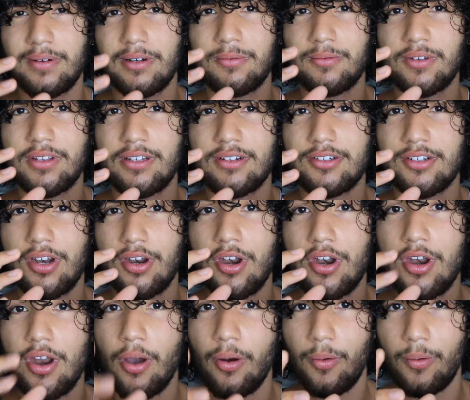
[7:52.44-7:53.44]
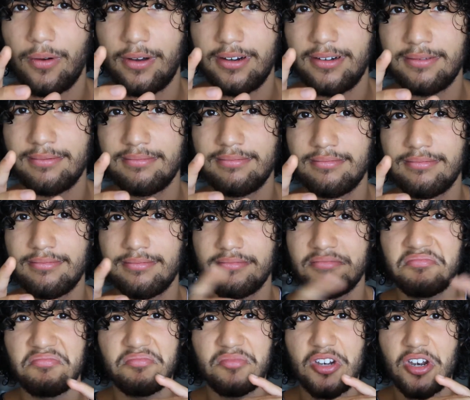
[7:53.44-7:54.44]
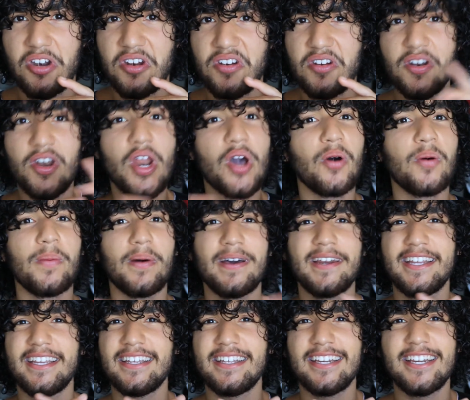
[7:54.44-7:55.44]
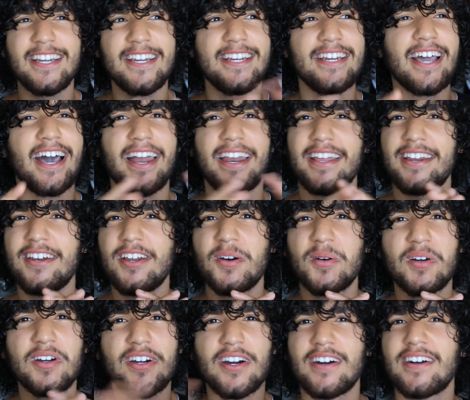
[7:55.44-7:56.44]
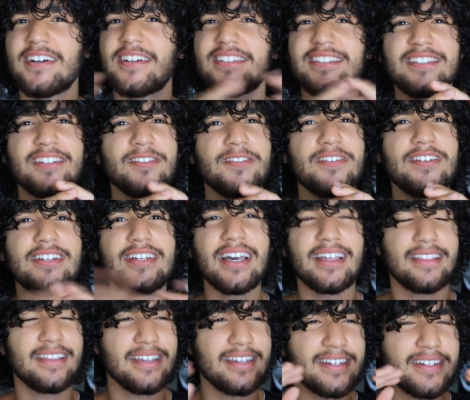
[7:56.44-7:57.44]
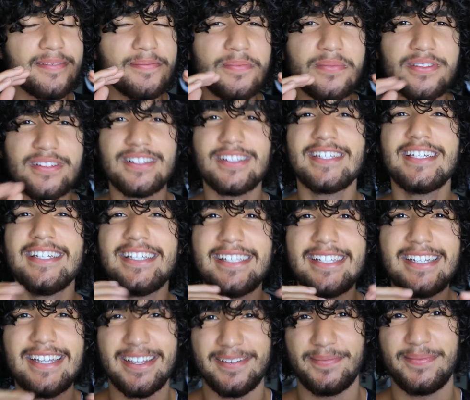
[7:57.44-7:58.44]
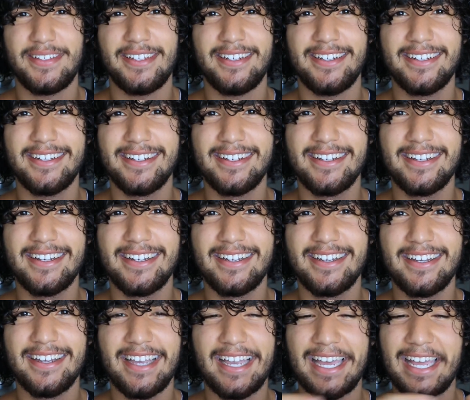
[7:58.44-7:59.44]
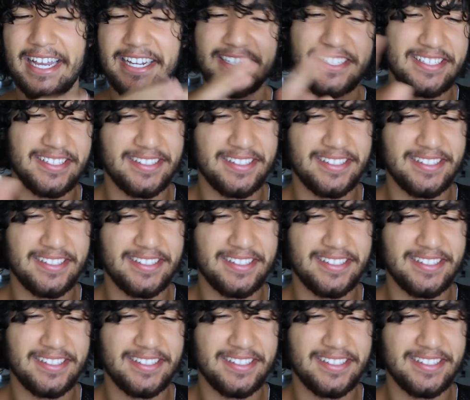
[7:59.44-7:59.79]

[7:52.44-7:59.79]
one where there's no one, nobody, nada, no cars, no nothing, completely empty. And I just